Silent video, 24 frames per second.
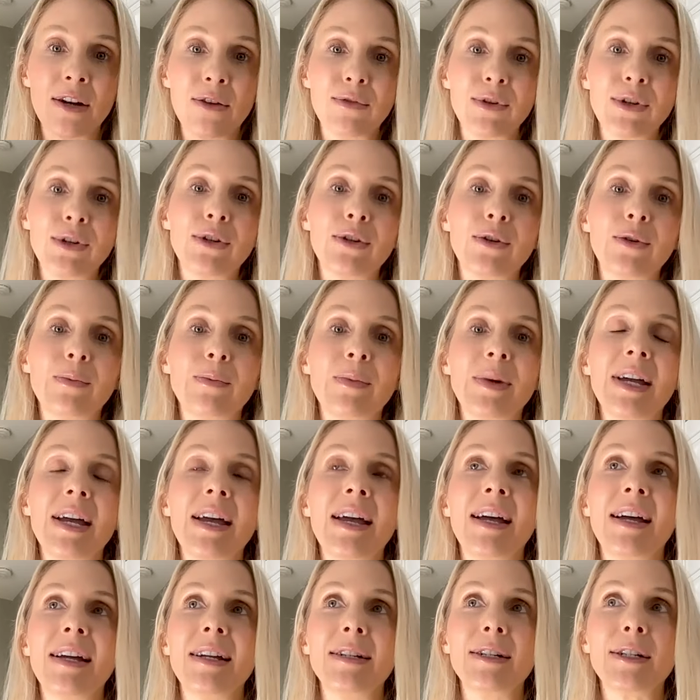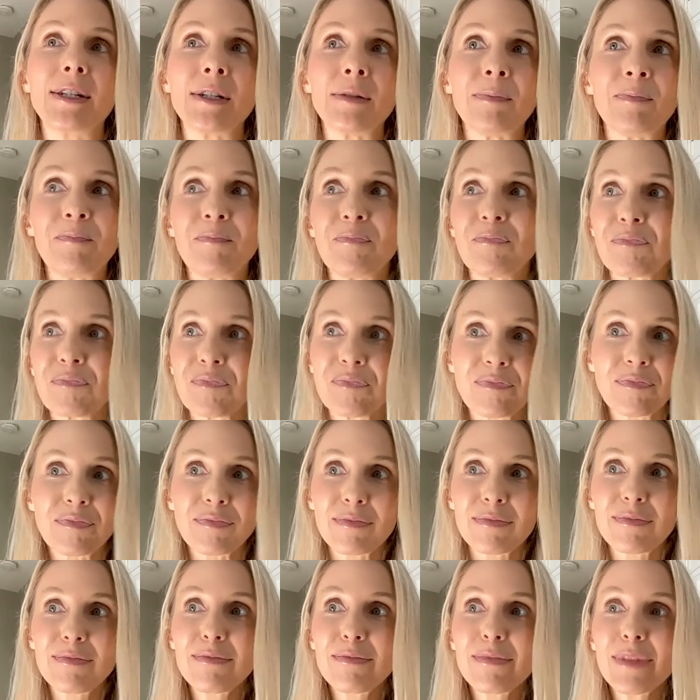their room. And
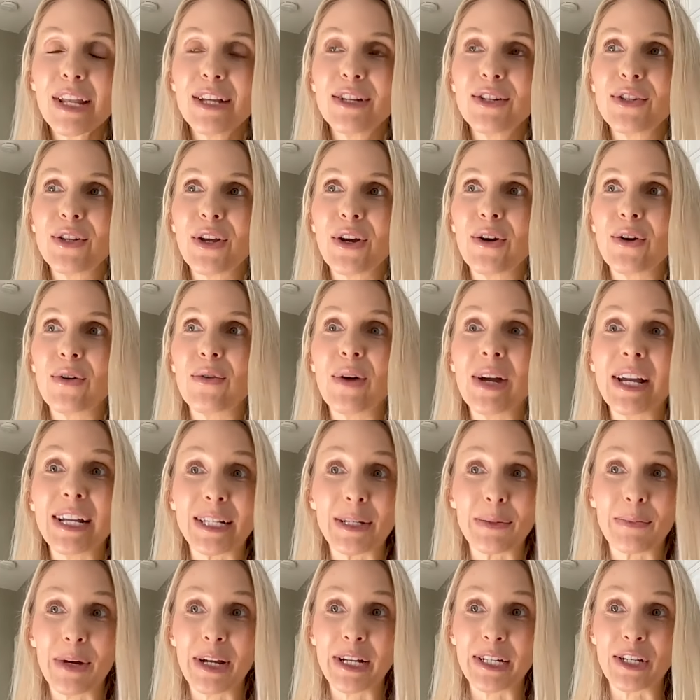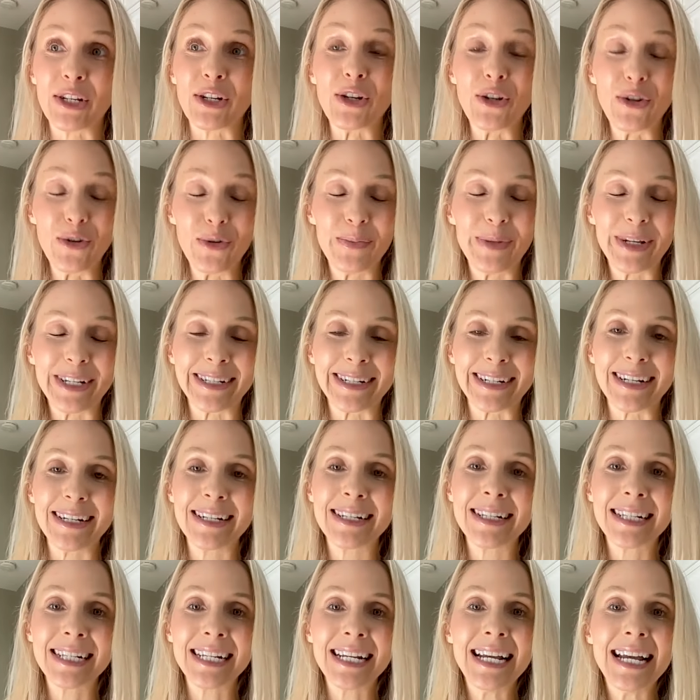so it's a it's a new
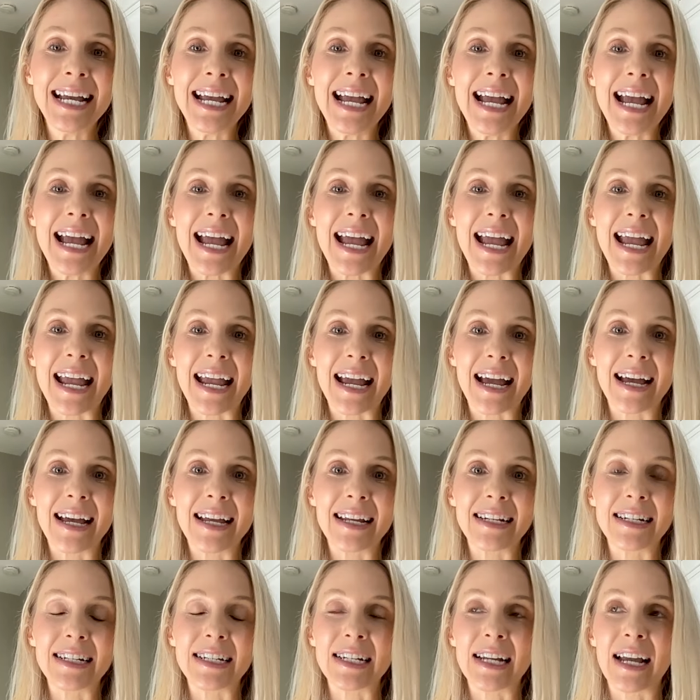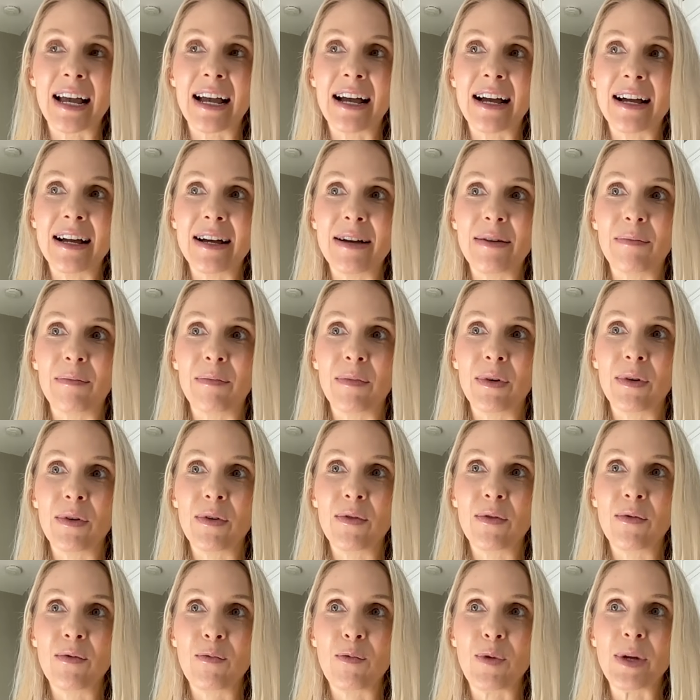business, and um,
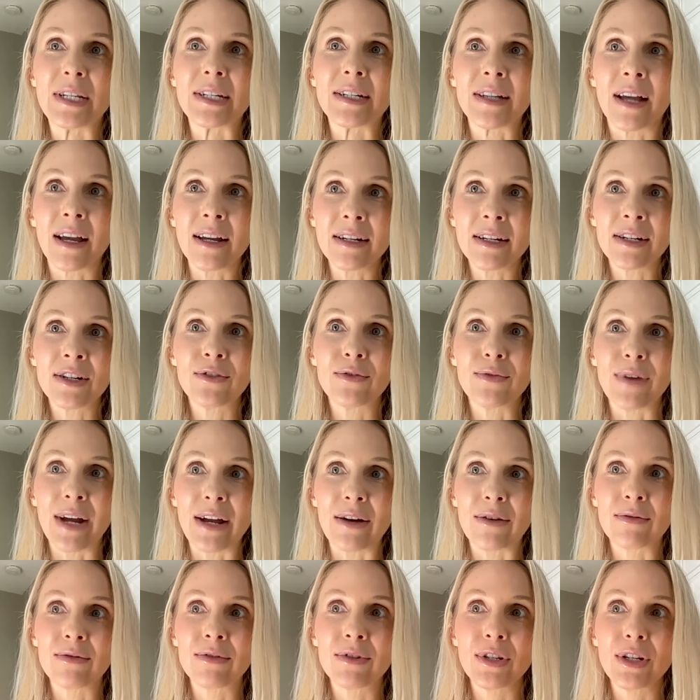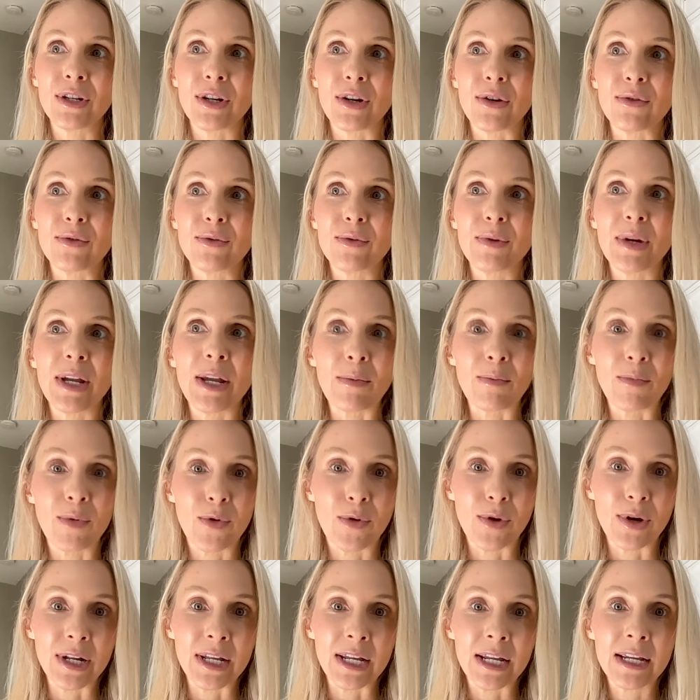we designed it around you know
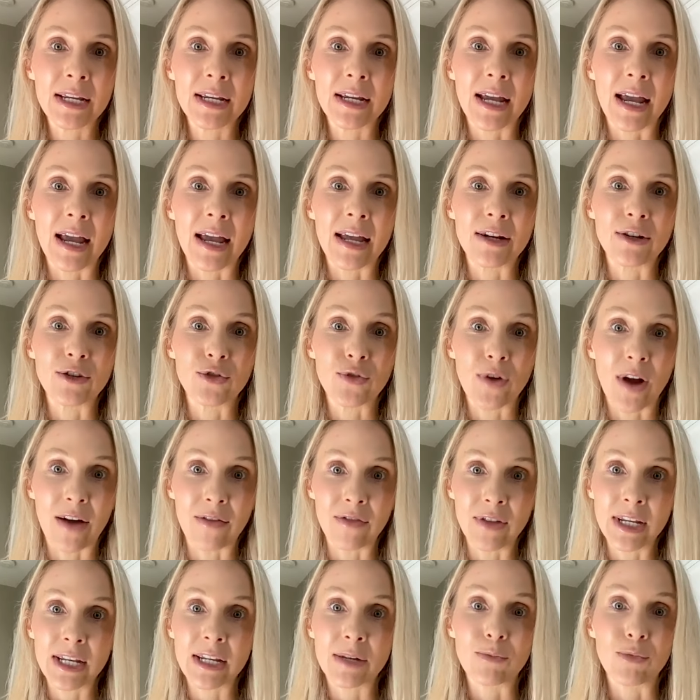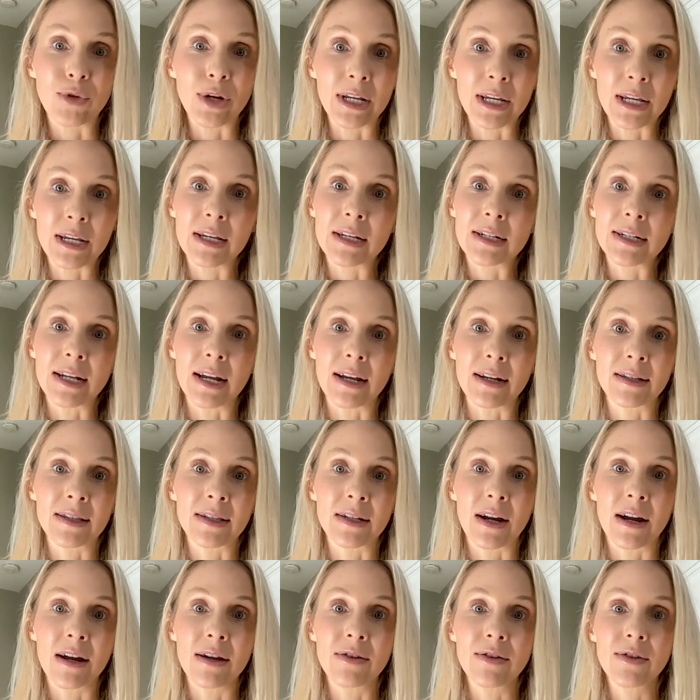importing and traveling and bringing in
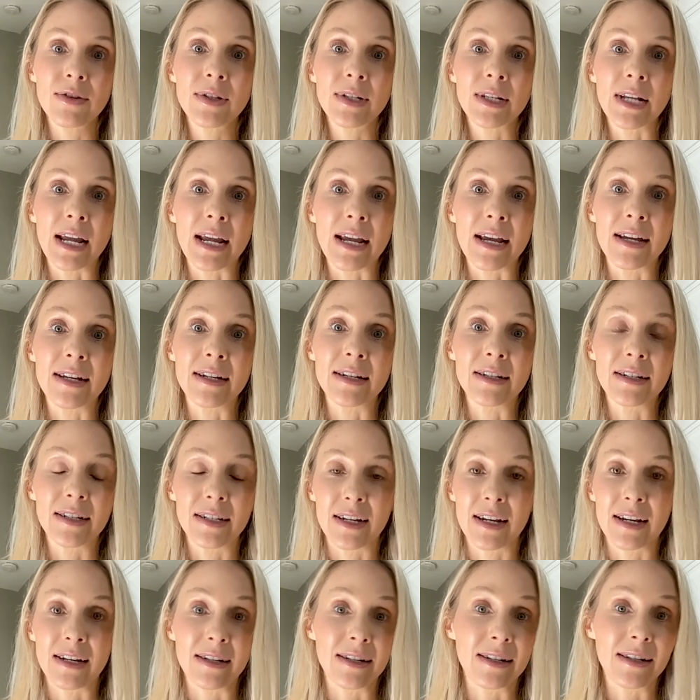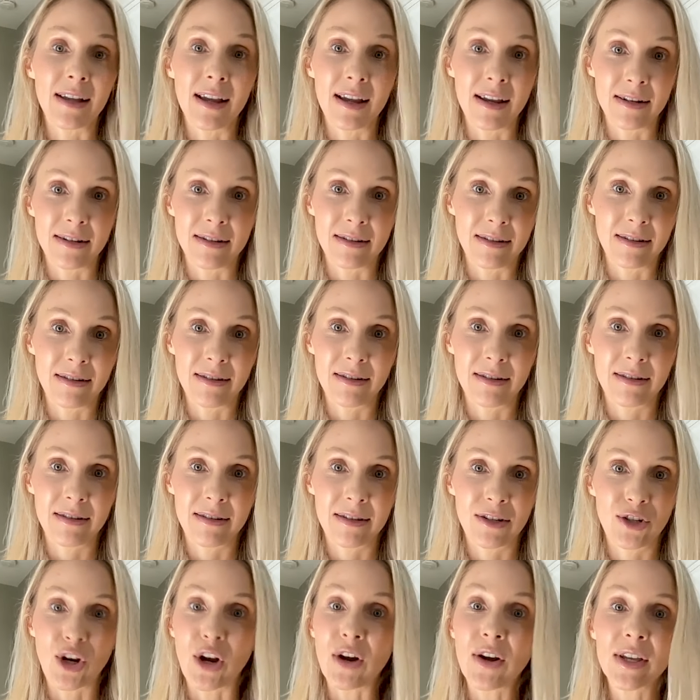textiles and and and
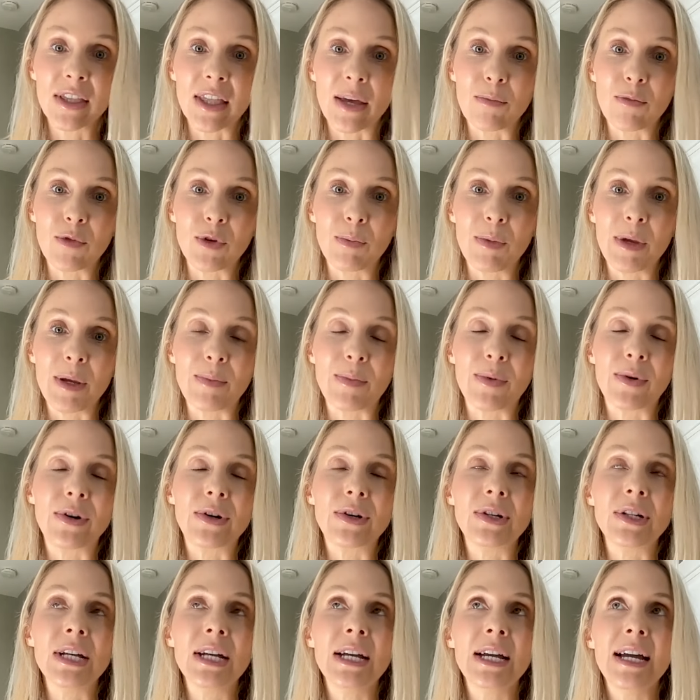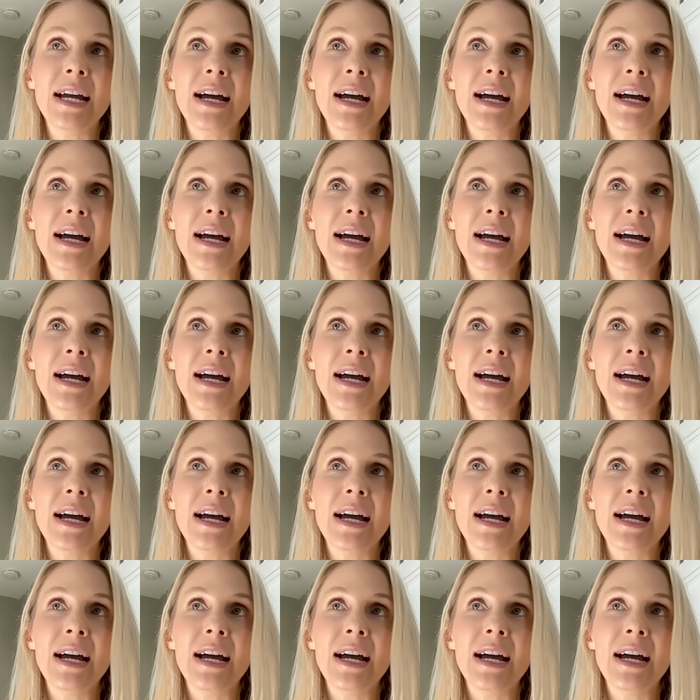sharing them with people.